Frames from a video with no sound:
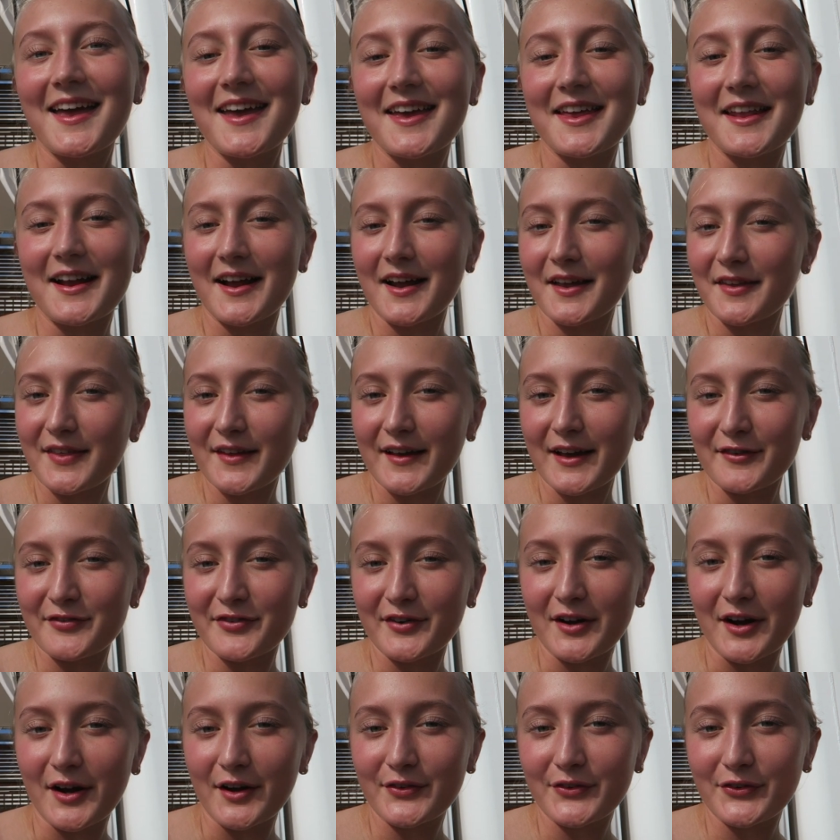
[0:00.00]
And I think I
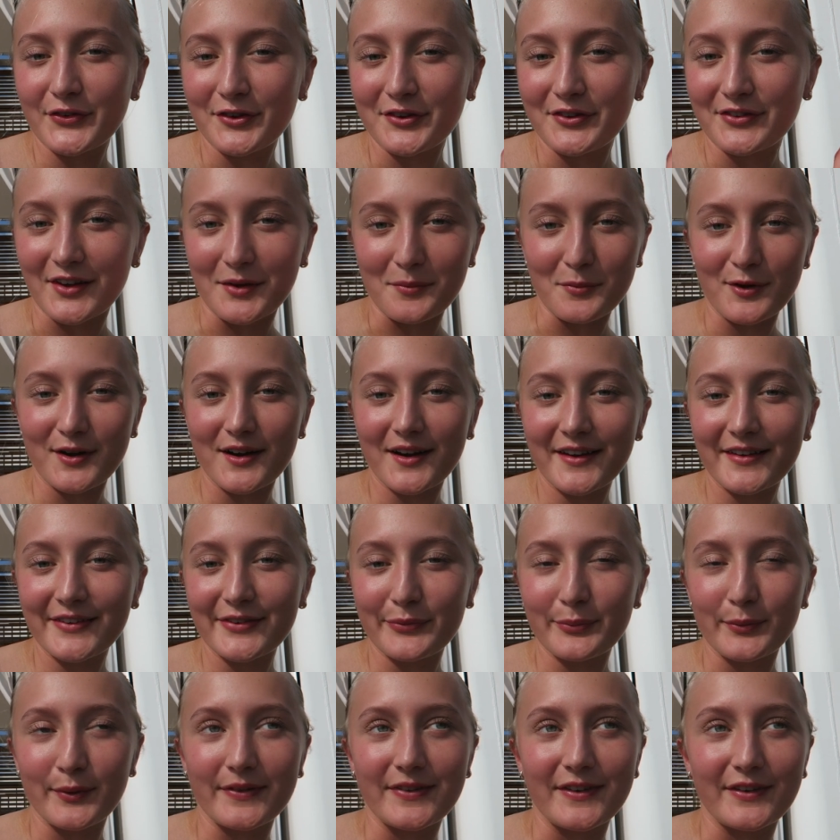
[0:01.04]
forgot to summarize
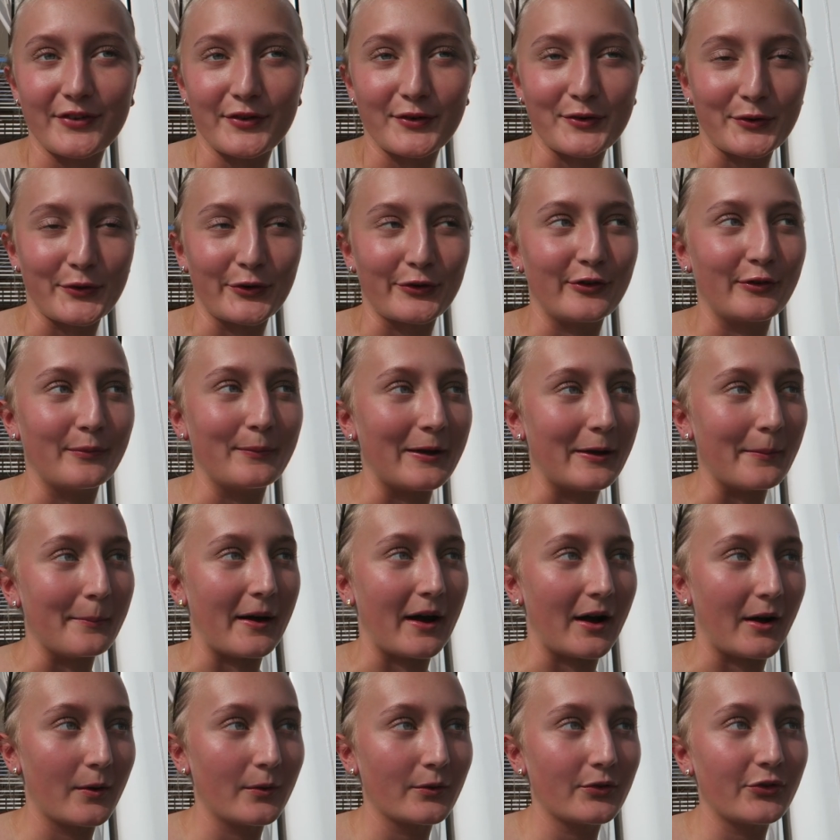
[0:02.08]
what this cruise will be
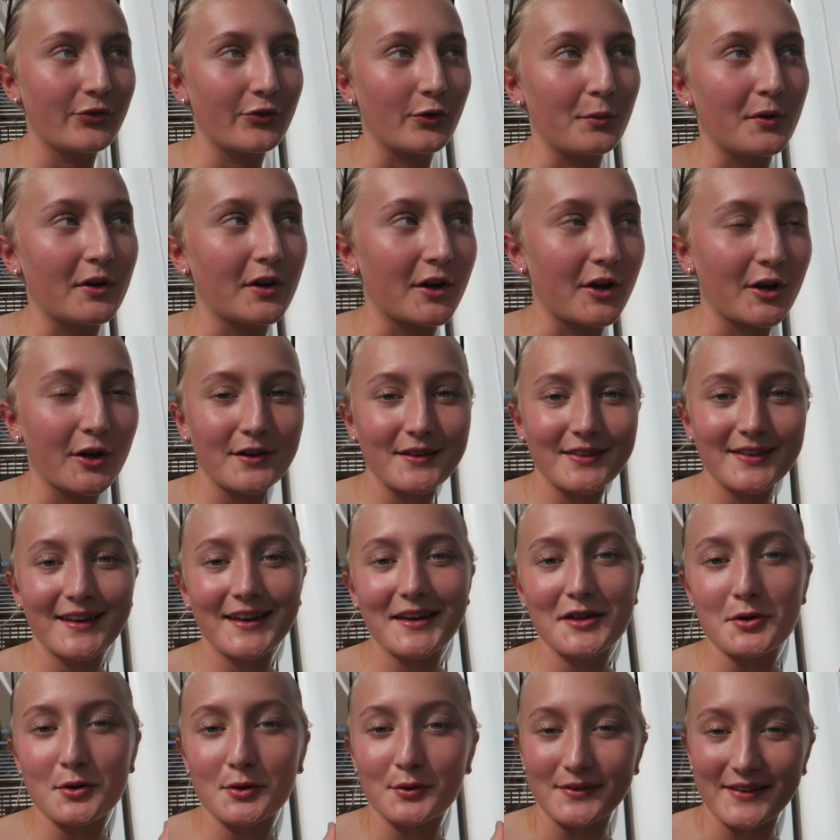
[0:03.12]
about. So we're
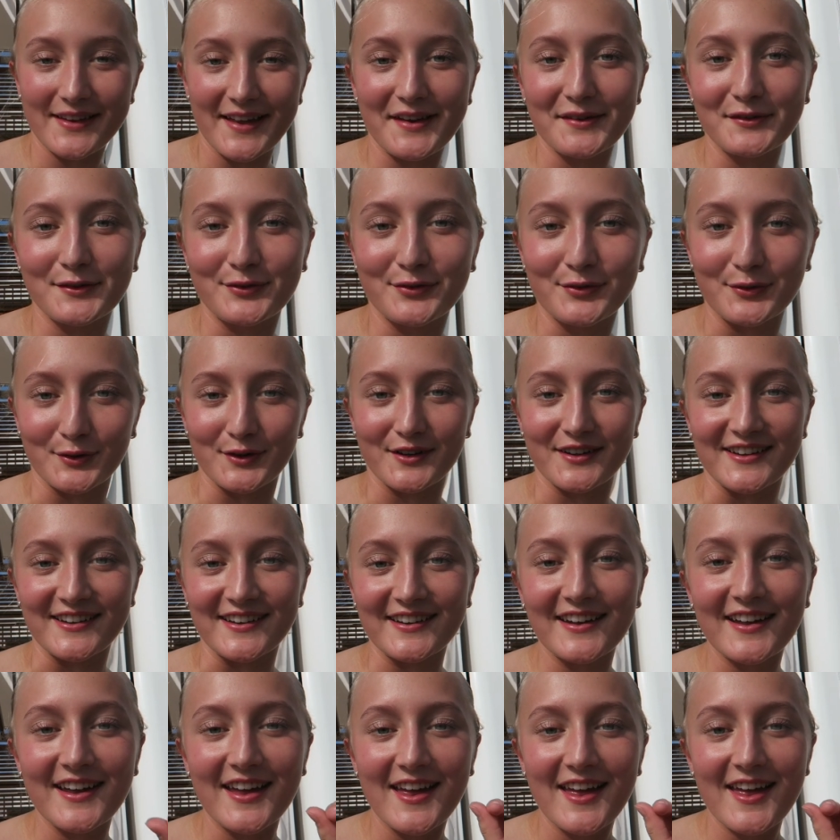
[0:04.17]
currently in Orlando,
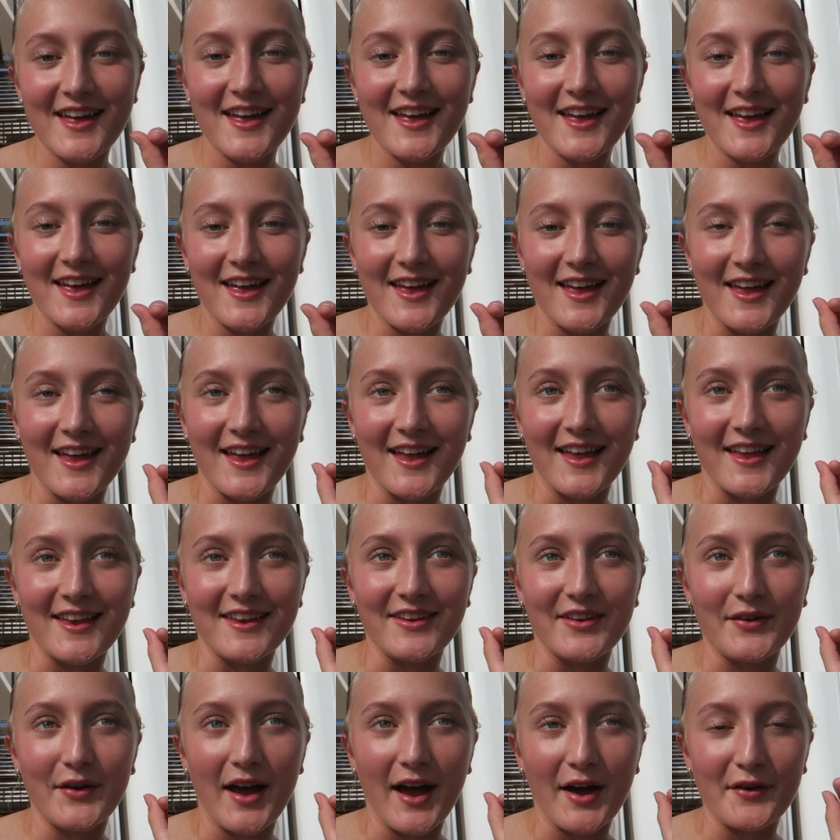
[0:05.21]
Florida,
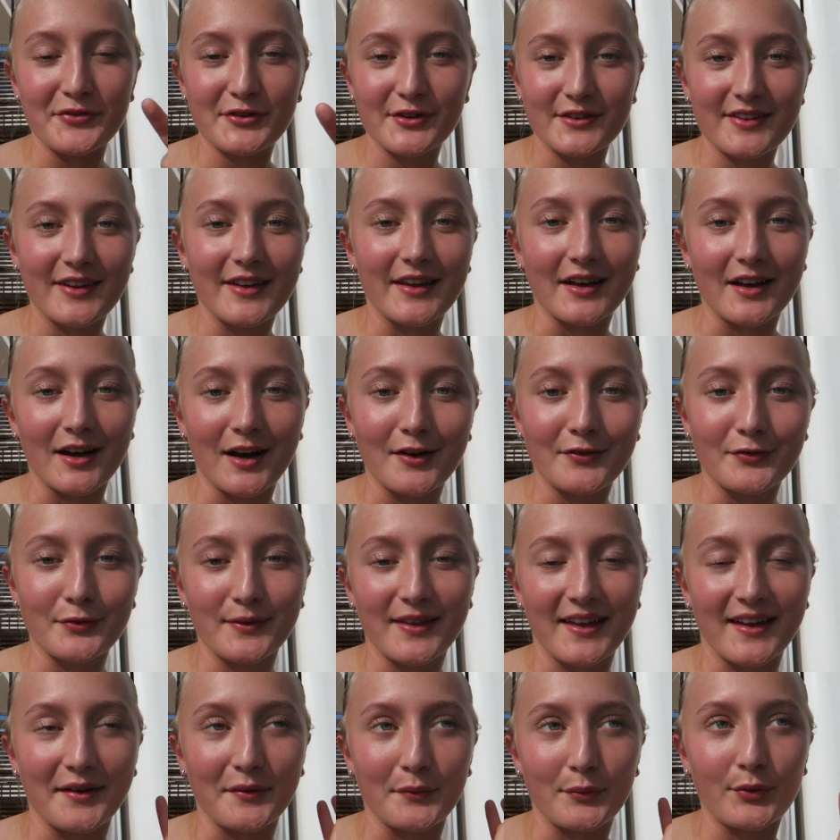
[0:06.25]
and after takeoff,
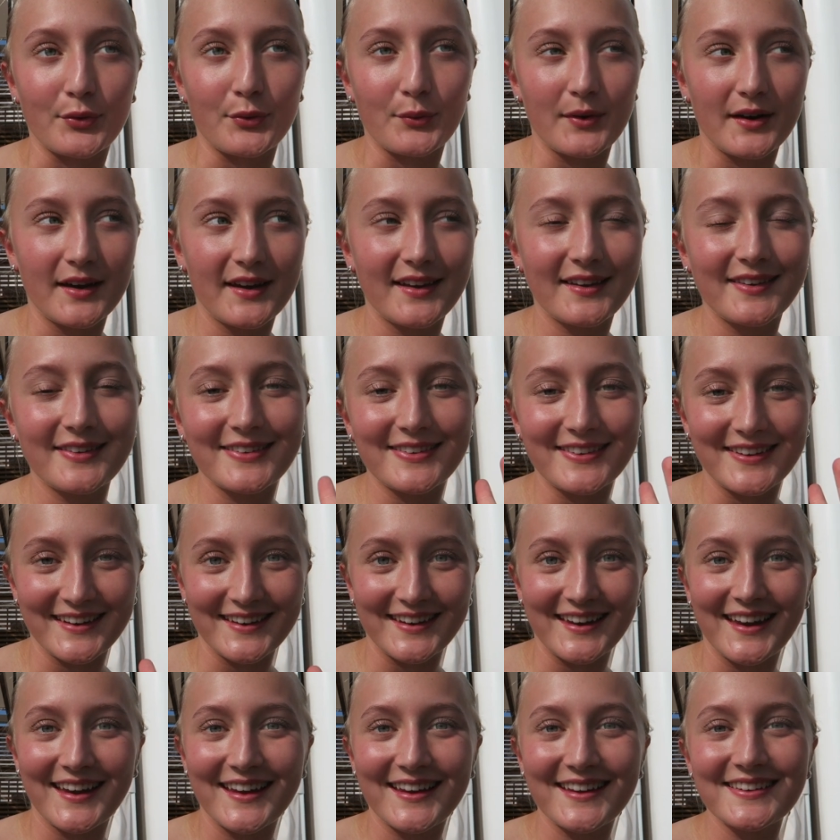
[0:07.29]
we'll have 3
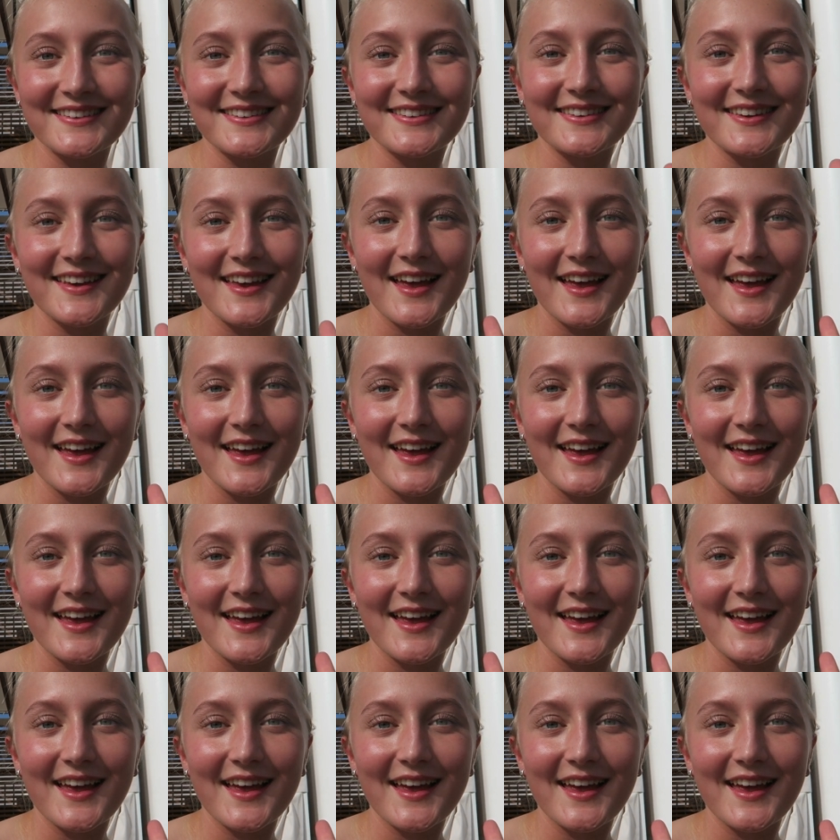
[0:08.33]
sea days.